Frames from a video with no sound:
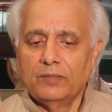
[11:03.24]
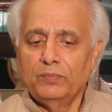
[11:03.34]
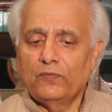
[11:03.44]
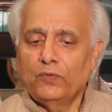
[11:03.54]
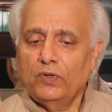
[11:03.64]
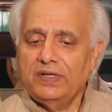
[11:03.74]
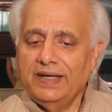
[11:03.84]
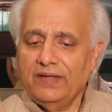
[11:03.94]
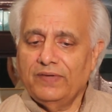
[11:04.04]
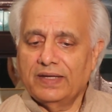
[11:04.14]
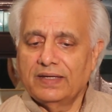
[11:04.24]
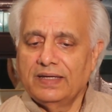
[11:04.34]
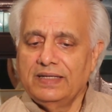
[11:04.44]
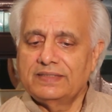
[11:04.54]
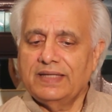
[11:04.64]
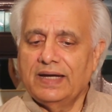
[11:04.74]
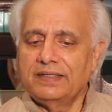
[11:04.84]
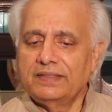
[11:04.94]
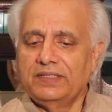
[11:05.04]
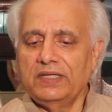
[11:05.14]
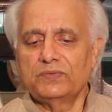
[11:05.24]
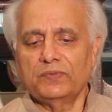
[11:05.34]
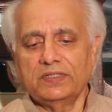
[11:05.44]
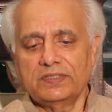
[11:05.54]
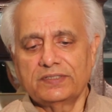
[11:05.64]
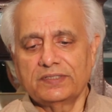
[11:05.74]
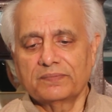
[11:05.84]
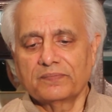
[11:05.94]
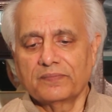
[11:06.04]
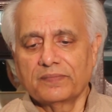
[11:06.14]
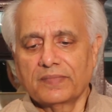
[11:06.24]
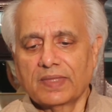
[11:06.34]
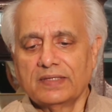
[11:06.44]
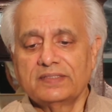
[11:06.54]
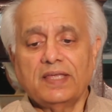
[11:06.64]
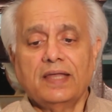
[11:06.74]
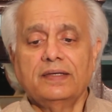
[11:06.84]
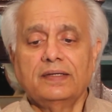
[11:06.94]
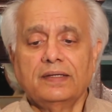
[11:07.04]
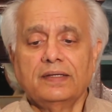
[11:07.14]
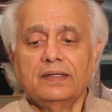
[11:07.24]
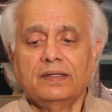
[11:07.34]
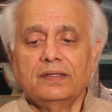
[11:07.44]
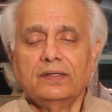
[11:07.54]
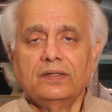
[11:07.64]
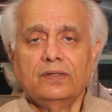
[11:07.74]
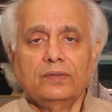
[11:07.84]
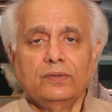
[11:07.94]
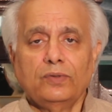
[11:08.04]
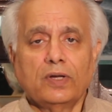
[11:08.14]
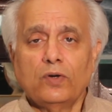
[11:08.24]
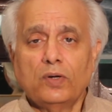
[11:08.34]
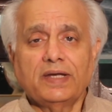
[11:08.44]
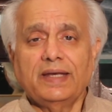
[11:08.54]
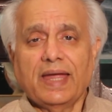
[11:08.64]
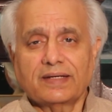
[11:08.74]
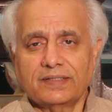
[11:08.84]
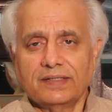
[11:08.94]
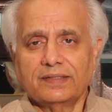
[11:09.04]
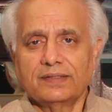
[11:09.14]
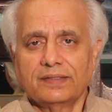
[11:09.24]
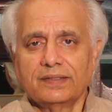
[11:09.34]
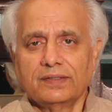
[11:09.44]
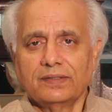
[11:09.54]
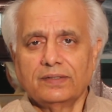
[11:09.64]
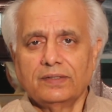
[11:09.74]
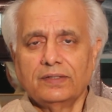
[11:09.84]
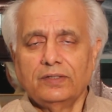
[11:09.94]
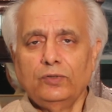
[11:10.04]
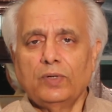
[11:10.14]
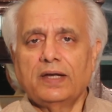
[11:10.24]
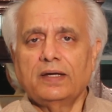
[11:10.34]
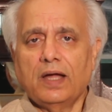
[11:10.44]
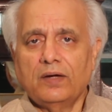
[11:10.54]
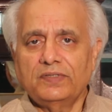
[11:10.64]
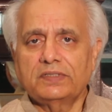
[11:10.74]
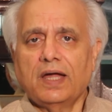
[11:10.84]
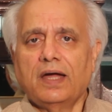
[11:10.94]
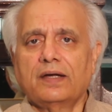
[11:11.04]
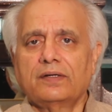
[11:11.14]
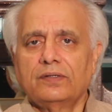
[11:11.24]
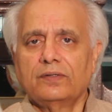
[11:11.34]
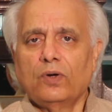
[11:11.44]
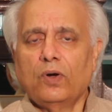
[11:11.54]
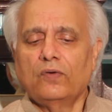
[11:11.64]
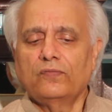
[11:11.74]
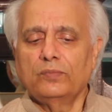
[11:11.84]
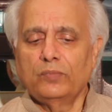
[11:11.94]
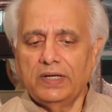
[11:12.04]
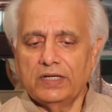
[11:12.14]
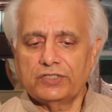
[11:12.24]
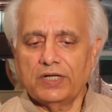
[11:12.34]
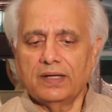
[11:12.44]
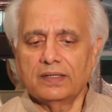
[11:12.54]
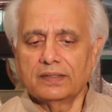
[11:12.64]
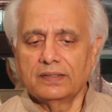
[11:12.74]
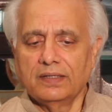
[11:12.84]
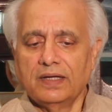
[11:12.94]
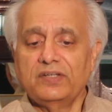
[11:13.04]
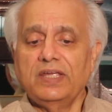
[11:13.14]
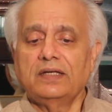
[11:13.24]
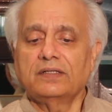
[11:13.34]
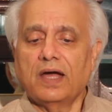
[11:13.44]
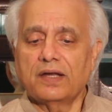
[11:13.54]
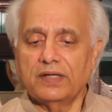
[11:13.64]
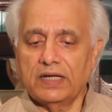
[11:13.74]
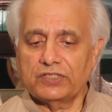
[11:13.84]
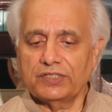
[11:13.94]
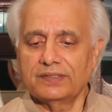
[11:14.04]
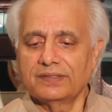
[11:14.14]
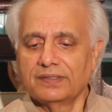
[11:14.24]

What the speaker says: Before leaving, he said these words, Son, you are not an actor. You are an avatar of Bulle Shah, a reincarnation.